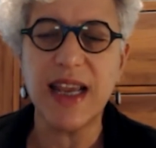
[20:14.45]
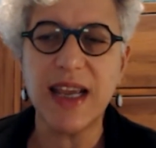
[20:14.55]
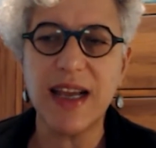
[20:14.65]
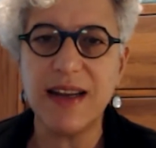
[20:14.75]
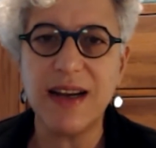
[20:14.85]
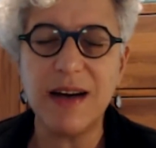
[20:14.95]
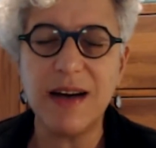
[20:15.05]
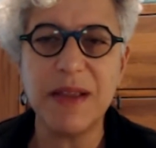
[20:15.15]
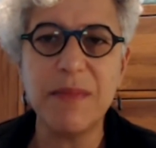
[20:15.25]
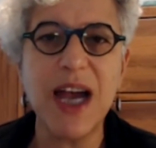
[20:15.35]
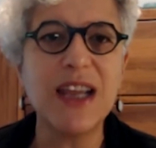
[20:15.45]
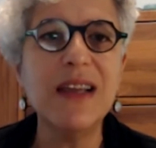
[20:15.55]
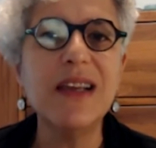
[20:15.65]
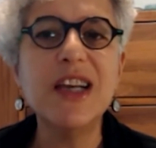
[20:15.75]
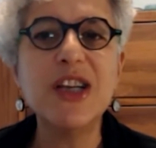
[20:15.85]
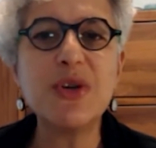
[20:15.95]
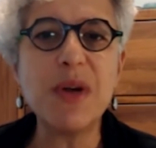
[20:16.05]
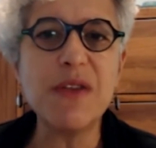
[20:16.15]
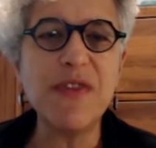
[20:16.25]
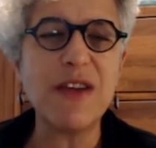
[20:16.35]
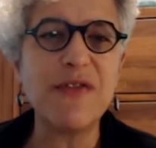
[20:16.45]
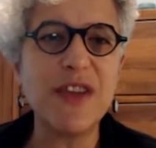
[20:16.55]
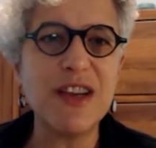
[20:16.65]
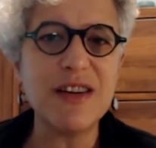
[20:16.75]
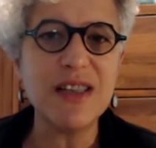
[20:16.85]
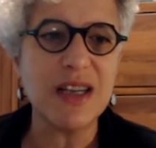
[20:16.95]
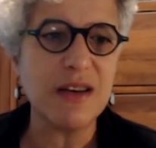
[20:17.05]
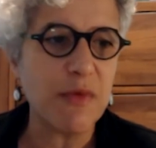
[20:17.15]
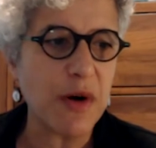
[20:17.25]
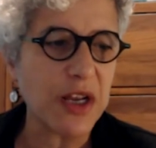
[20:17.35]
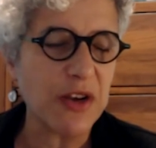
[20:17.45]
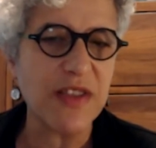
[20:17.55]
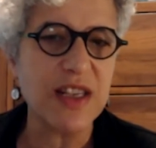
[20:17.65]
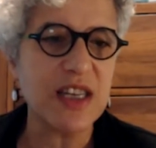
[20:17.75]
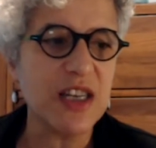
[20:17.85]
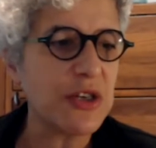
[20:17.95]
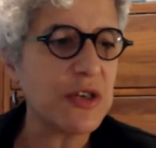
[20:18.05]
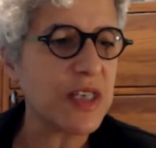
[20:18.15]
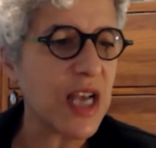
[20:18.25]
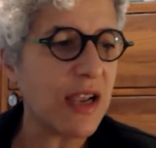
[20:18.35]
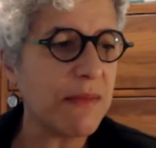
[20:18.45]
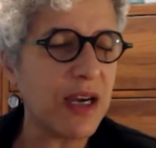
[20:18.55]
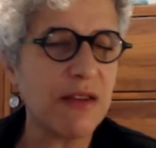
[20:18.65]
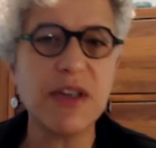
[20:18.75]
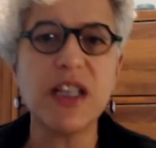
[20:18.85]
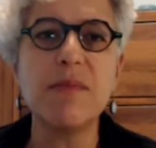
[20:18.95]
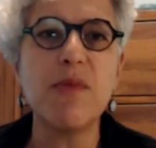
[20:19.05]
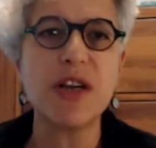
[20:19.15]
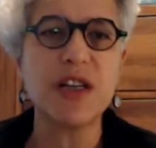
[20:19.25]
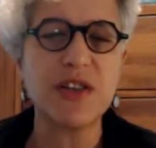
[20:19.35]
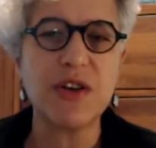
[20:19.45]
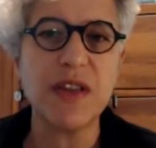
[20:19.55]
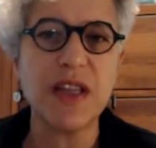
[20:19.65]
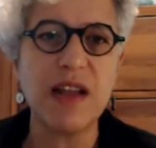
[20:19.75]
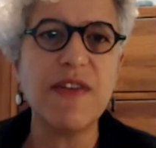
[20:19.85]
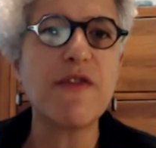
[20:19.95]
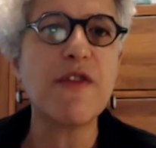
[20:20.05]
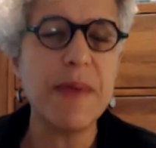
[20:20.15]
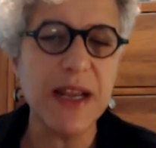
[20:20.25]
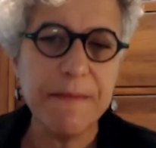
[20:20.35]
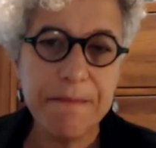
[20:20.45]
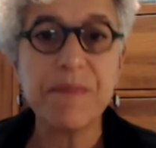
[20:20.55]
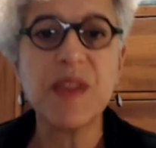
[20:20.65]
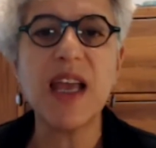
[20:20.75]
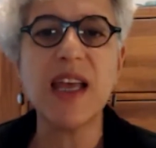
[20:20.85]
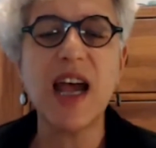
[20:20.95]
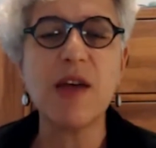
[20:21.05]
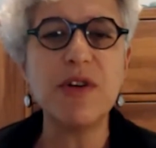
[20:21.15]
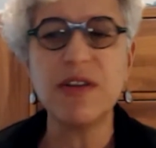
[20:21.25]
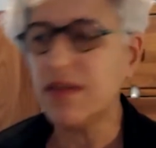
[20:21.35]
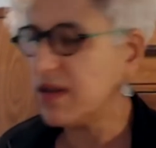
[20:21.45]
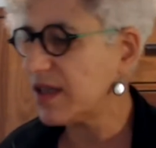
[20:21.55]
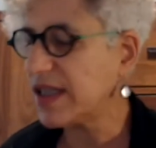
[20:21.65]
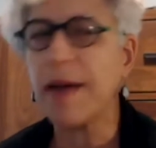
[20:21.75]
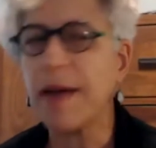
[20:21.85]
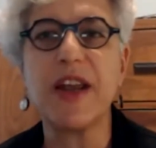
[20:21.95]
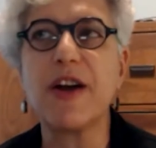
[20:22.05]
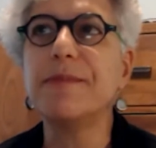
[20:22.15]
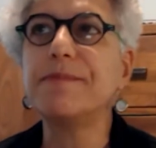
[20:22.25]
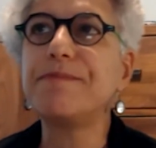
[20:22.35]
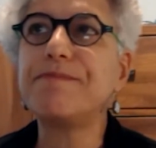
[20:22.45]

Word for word: And um, in my 25 years of working on these issues, I'm uh, really more concerned than I've ever been. And I will stop there.